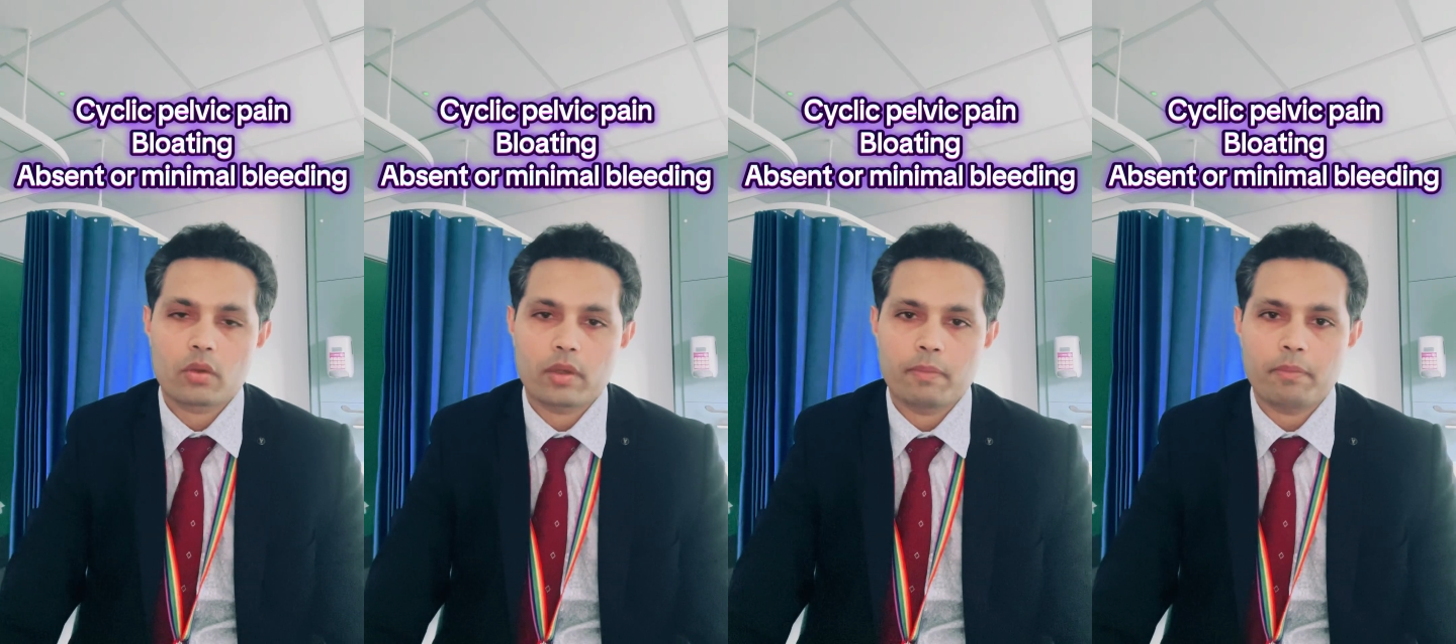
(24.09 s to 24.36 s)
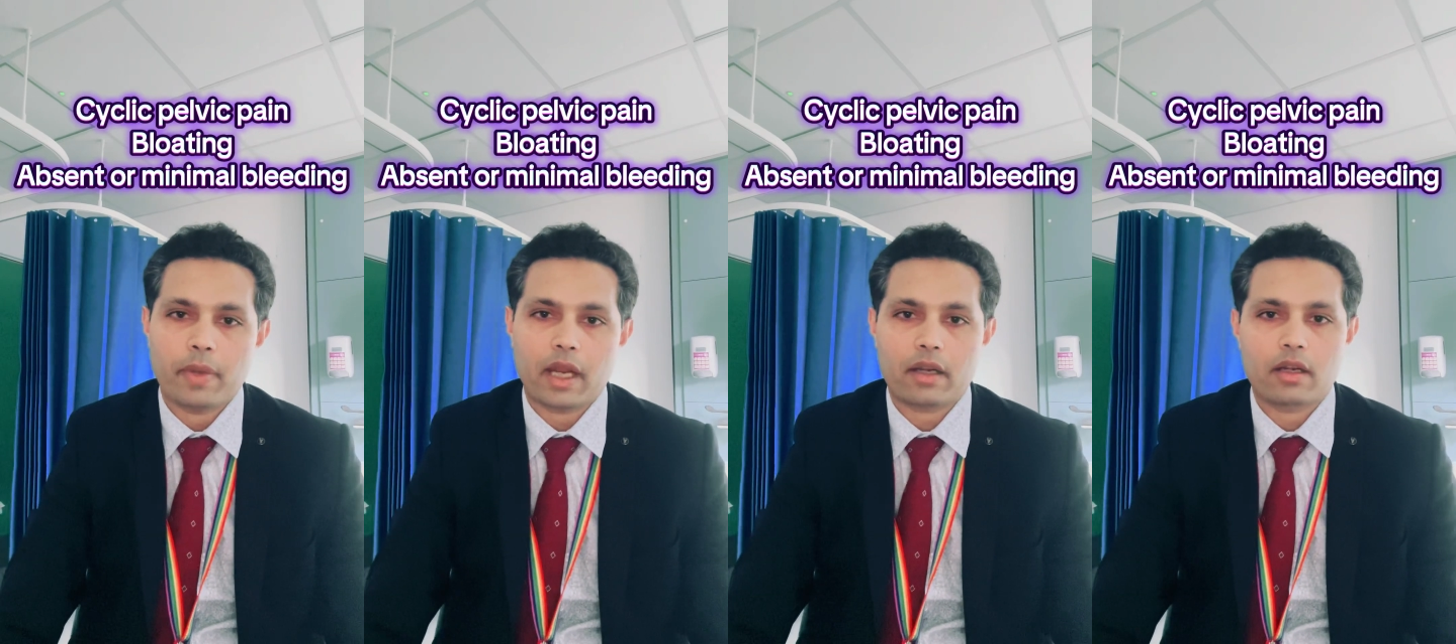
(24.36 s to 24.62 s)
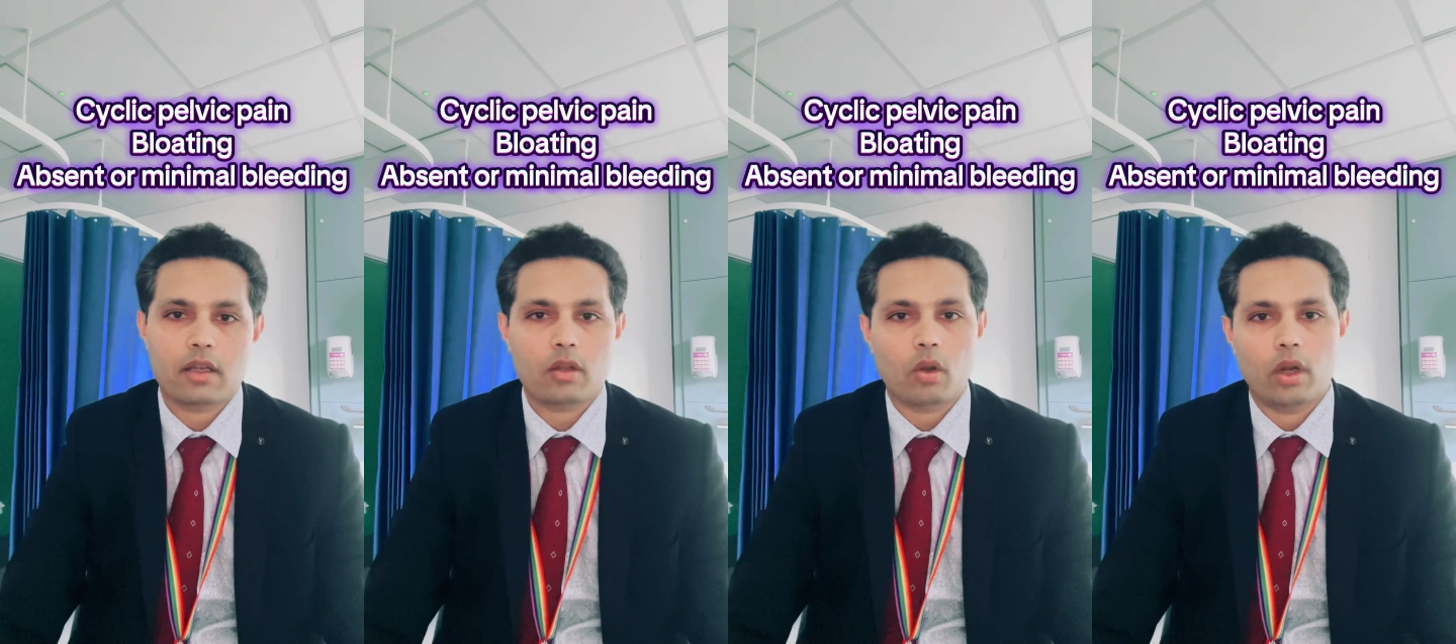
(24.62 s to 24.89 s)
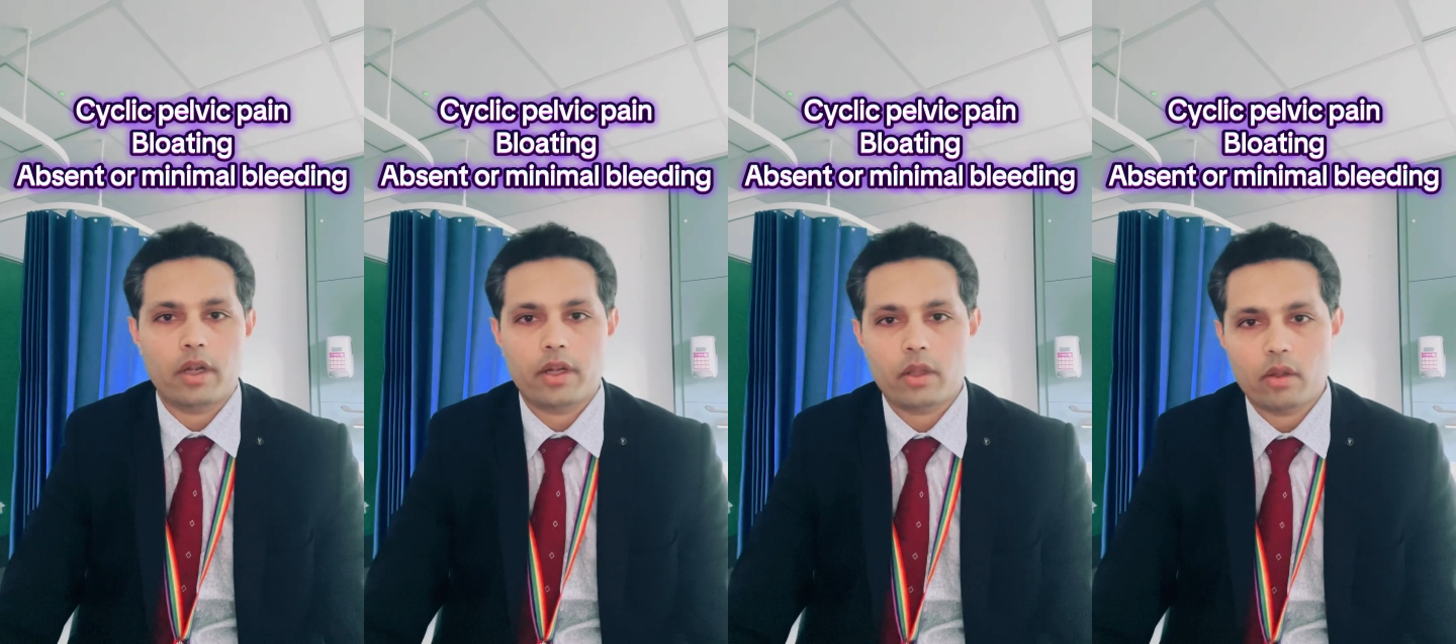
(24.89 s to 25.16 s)
impact her
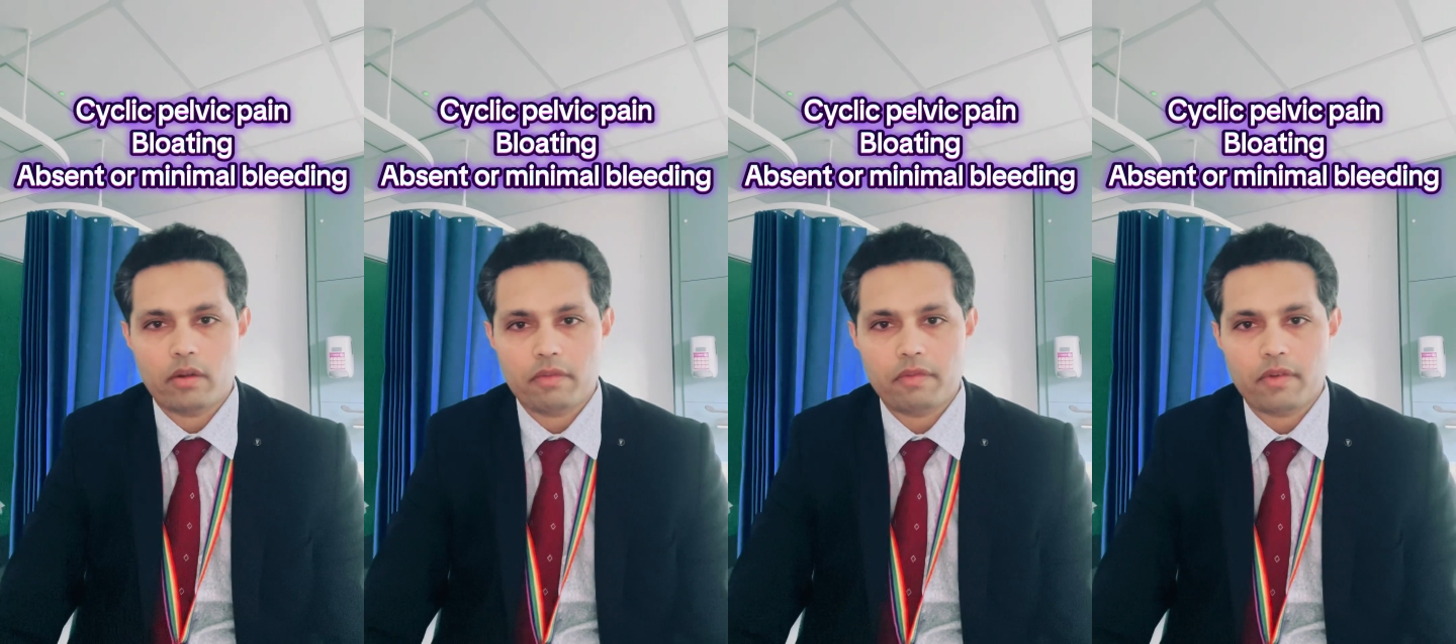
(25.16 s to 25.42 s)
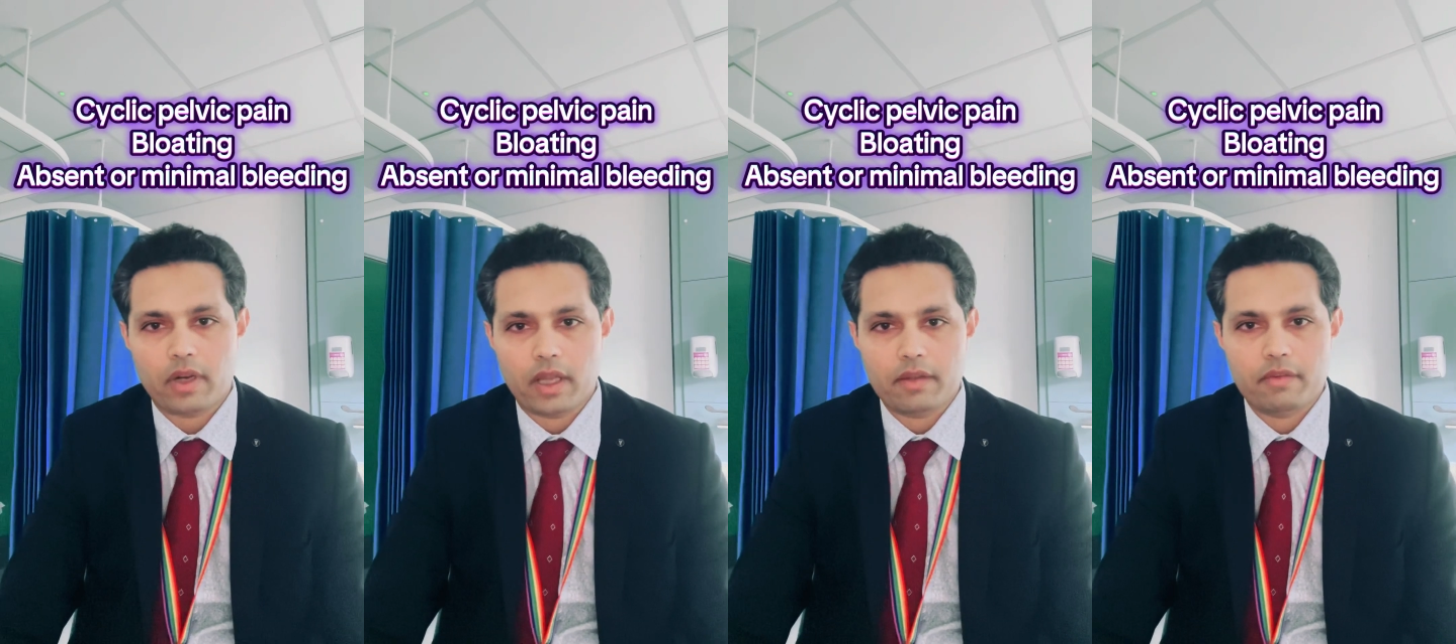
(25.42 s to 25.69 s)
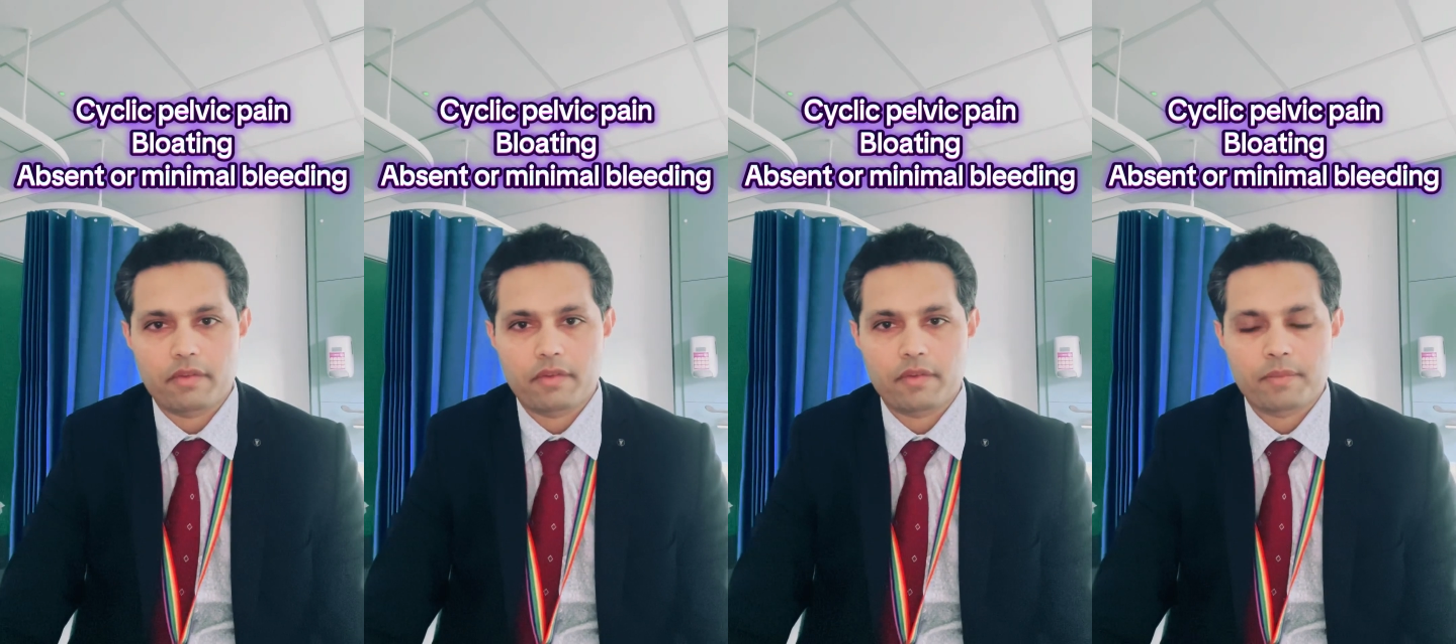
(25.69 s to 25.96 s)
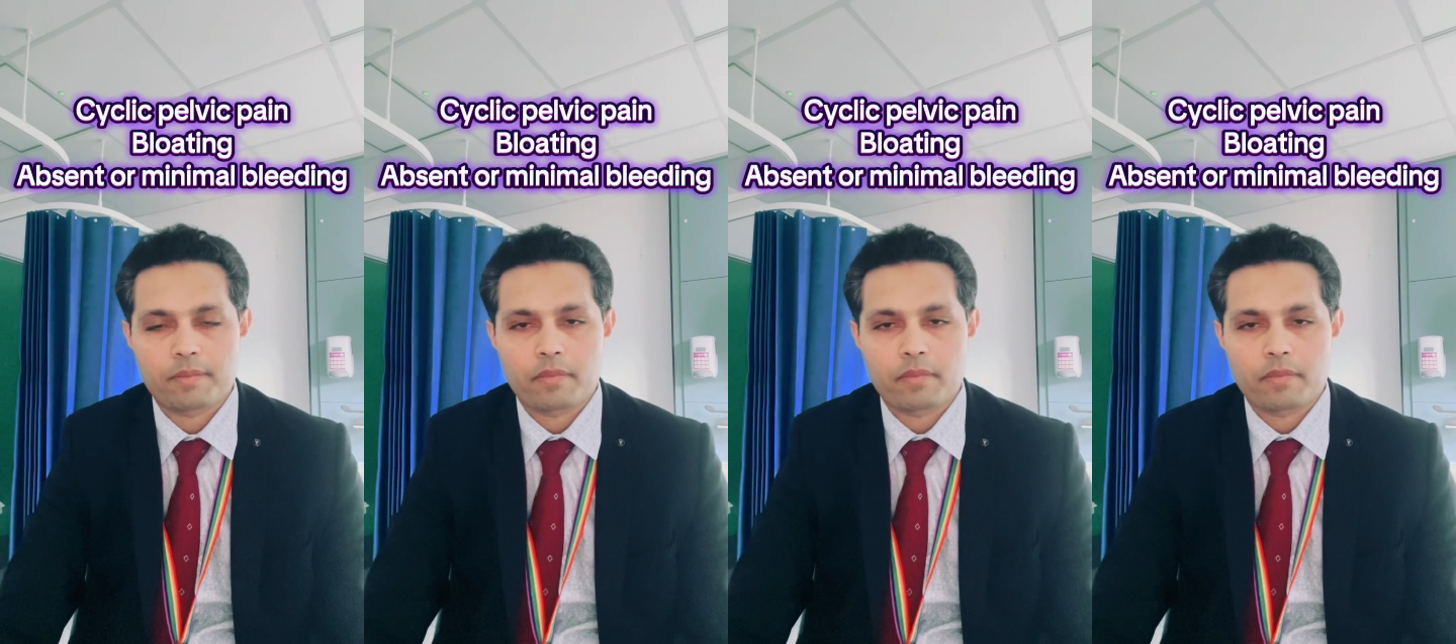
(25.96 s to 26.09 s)
quality of life.